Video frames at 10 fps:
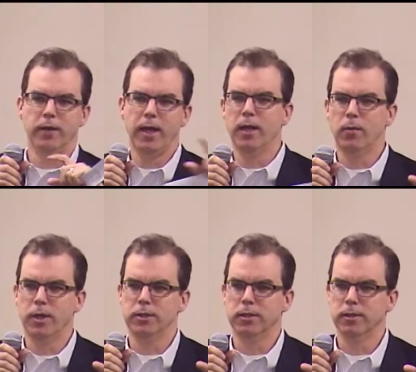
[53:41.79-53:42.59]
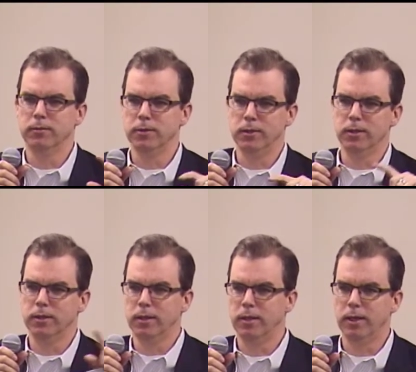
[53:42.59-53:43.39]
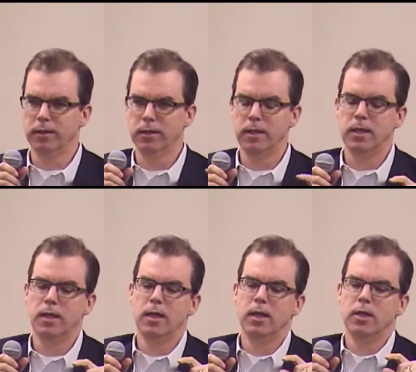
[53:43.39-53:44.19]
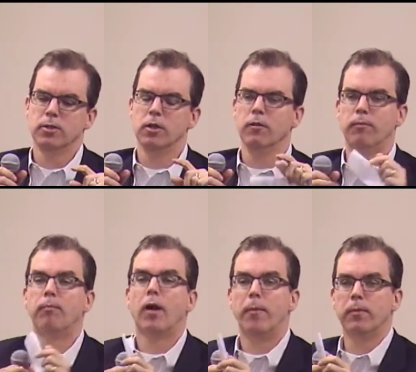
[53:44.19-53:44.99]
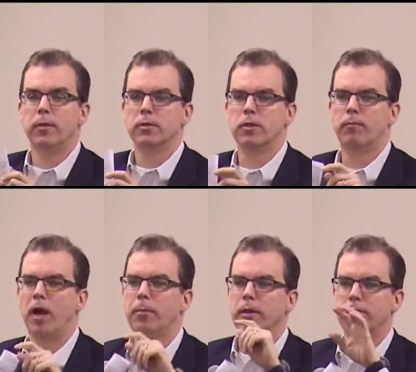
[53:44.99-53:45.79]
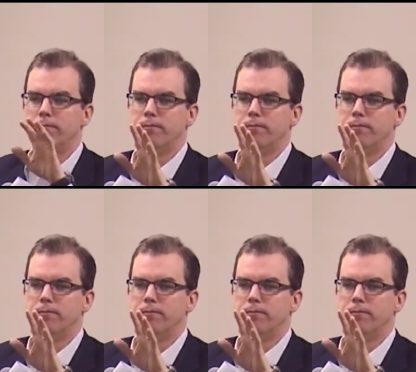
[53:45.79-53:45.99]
vague question, which you can declare it. Wow. So you properly